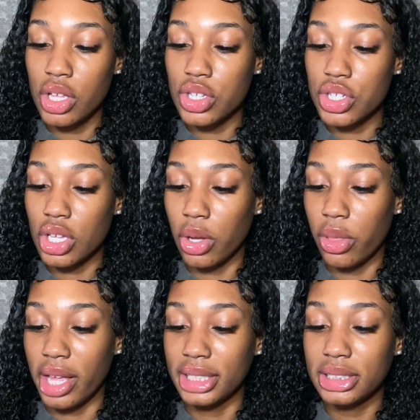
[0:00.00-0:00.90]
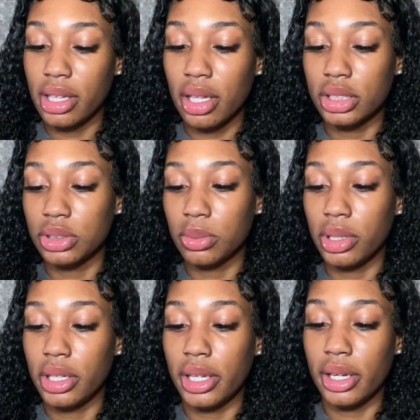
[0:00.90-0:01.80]
So that's this
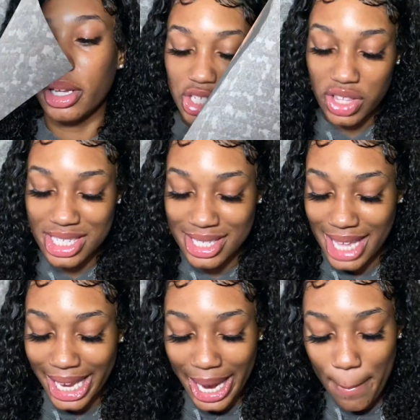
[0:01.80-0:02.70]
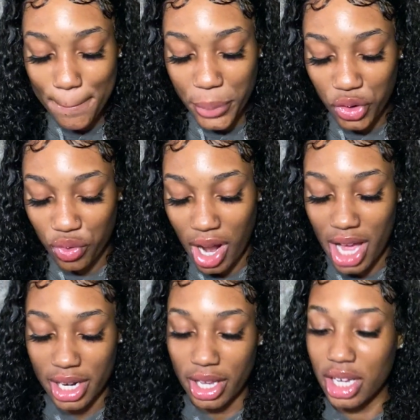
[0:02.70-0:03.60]
one. Okay, so the second
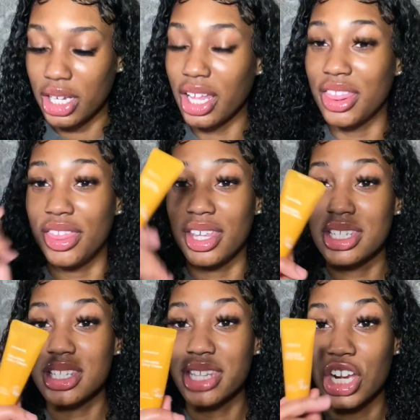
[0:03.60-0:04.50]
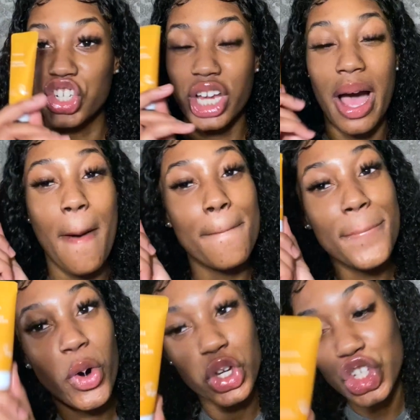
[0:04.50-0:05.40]
product, this is actually a
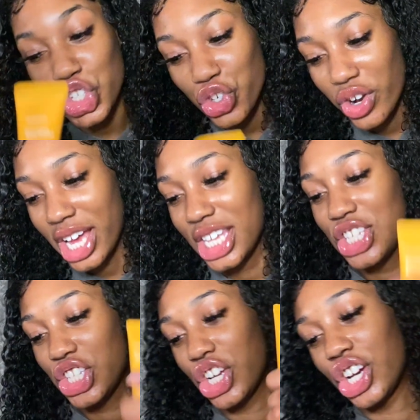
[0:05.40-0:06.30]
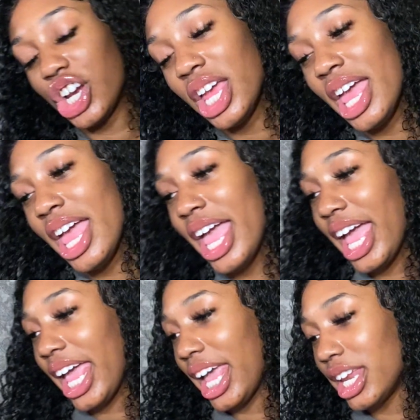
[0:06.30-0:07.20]
moisturizer.
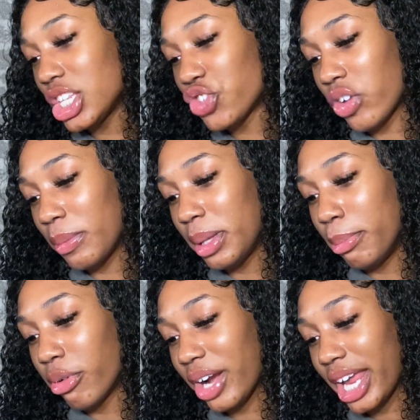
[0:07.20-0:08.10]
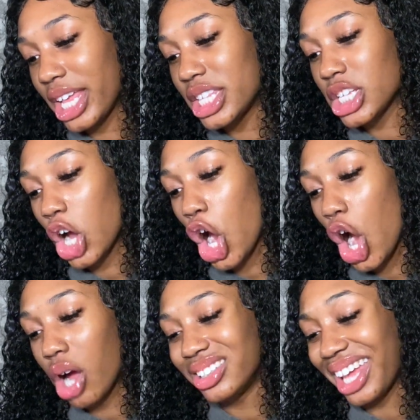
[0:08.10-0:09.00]
And it's from the brand,
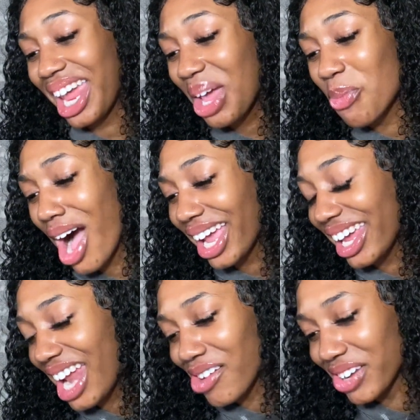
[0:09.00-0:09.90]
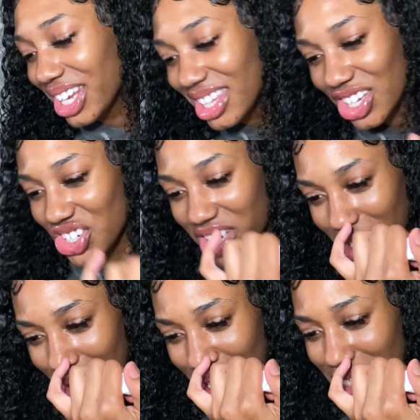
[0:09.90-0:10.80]
damn, why can't I read this
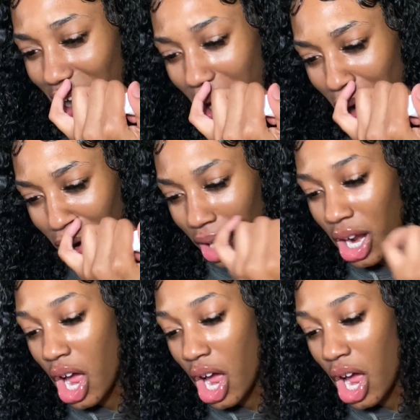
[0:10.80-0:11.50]
shit? It is hard.